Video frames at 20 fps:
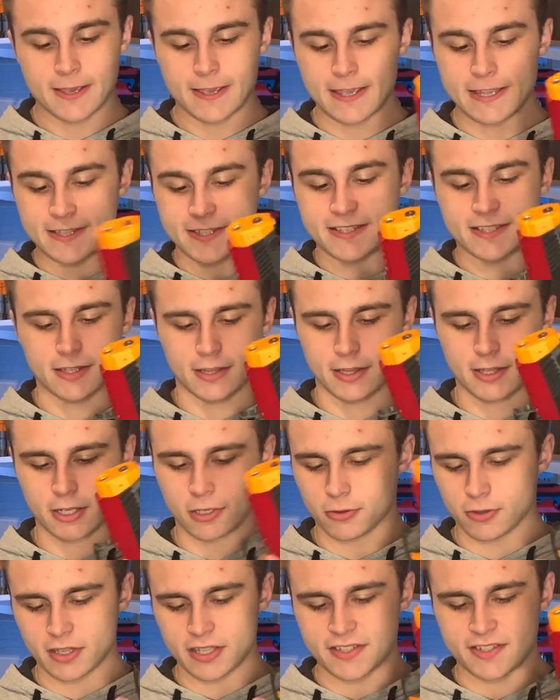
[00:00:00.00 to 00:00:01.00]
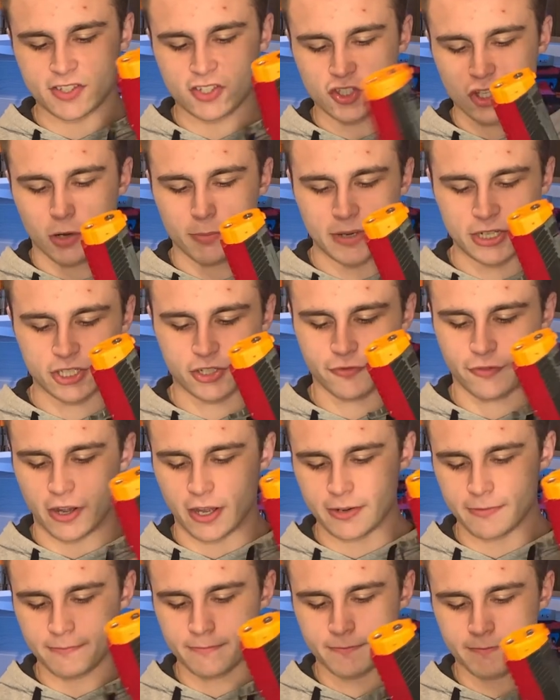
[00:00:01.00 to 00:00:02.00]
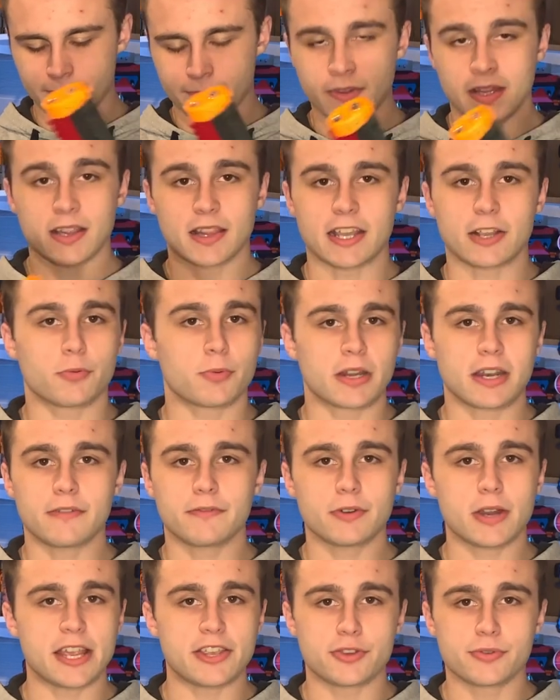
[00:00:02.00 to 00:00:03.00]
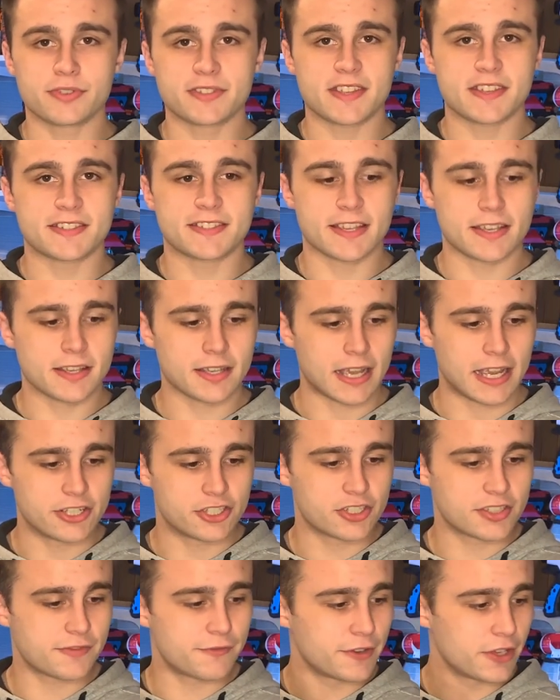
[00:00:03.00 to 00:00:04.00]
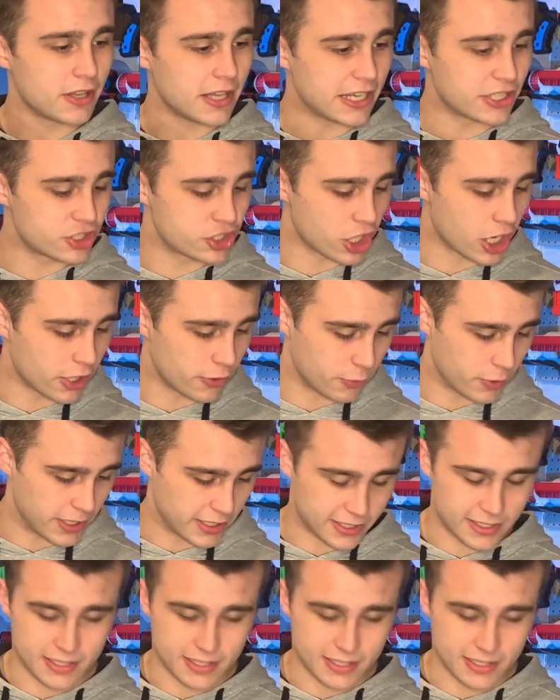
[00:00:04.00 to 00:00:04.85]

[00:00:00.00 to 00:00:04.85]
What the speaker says: It's literally so much fun. Like whenever I use this thing, I just feel like John Wick.